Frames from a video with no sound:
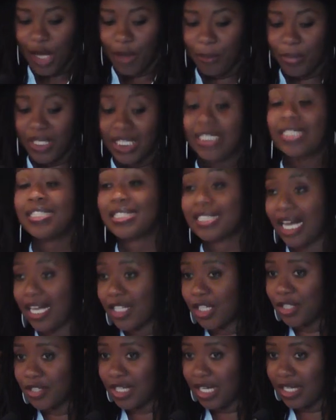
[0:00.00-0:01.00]
Plus, I
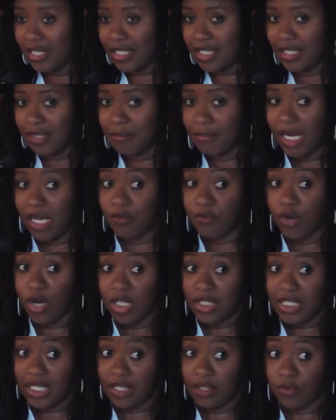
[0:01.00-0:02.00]
learned how to keep my raw
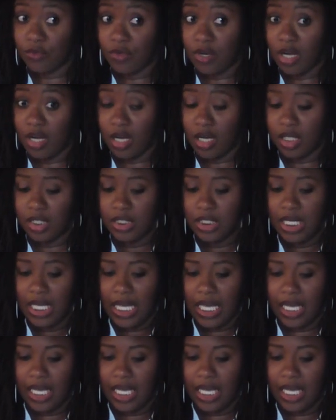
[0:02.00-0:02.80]
data raw,